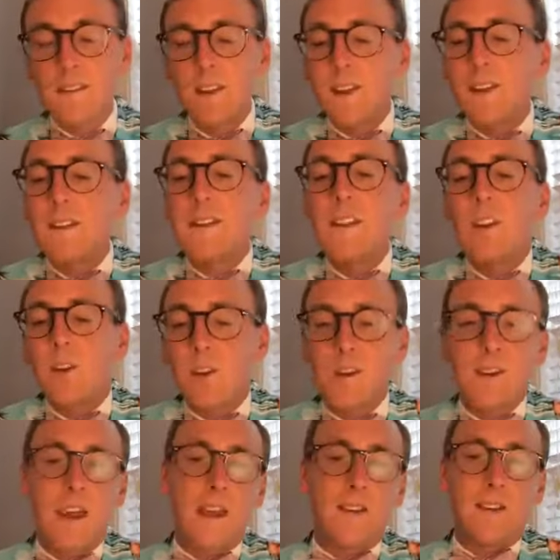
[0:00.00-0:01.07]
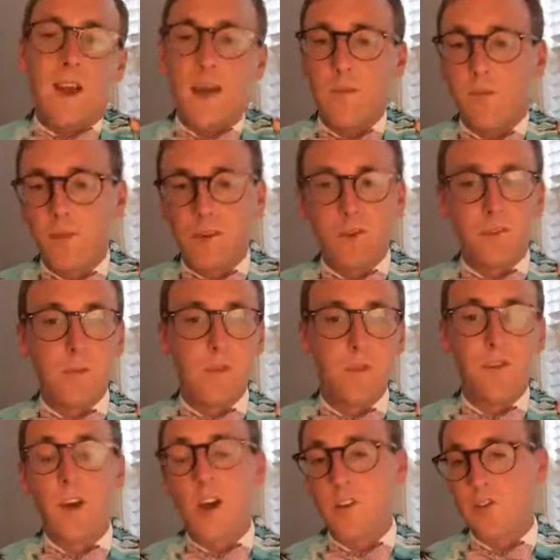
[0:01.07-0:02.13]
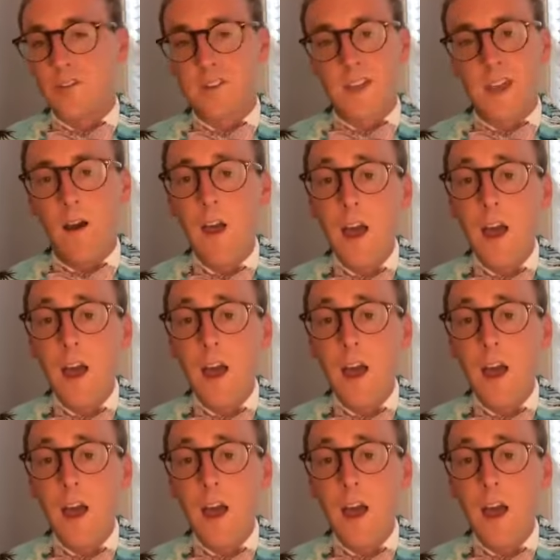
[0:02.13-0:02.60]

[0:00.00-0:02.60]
going to continue to take time for us to massage this out.